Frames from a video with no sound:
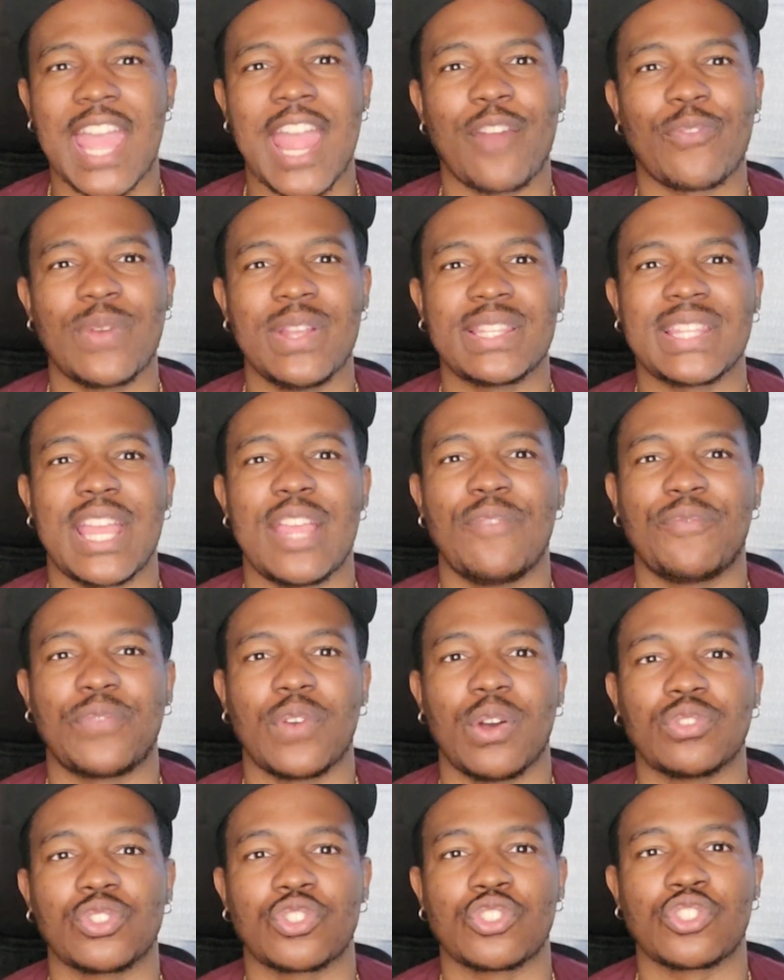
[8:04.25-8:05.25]
everything
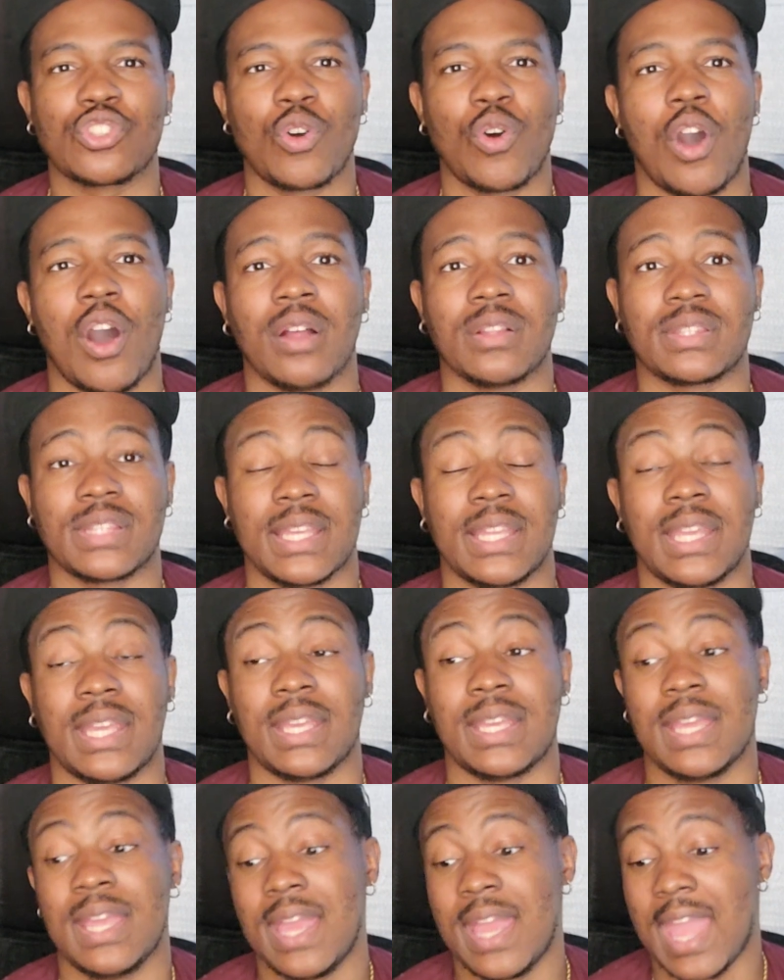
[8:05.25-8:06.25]
felt so
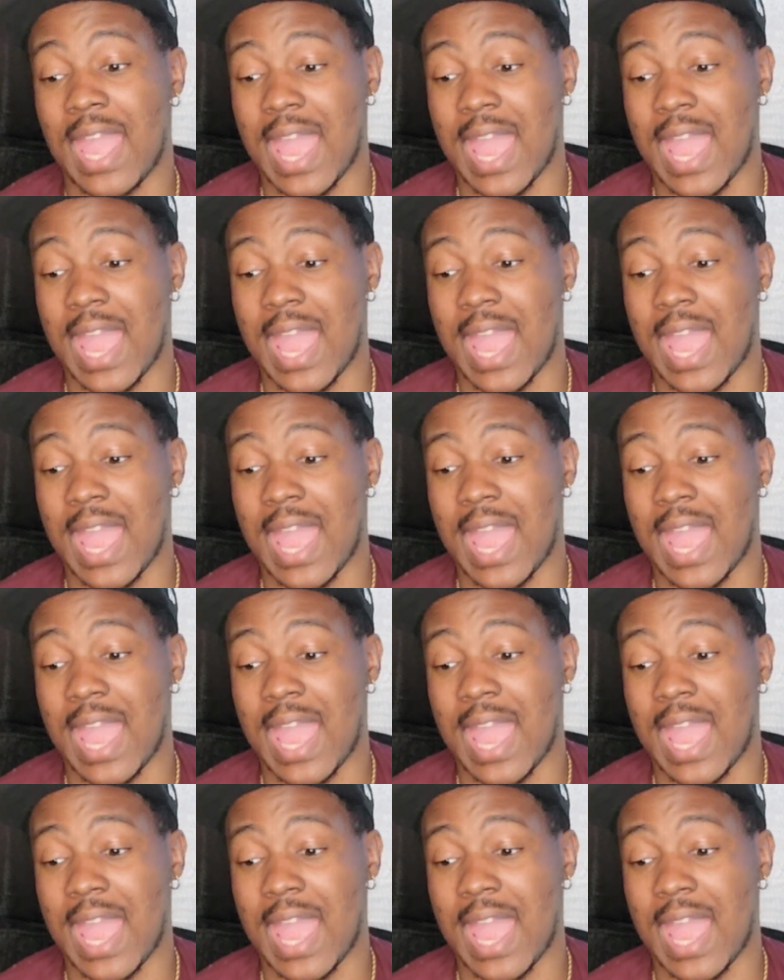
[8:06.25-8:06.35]
authentic.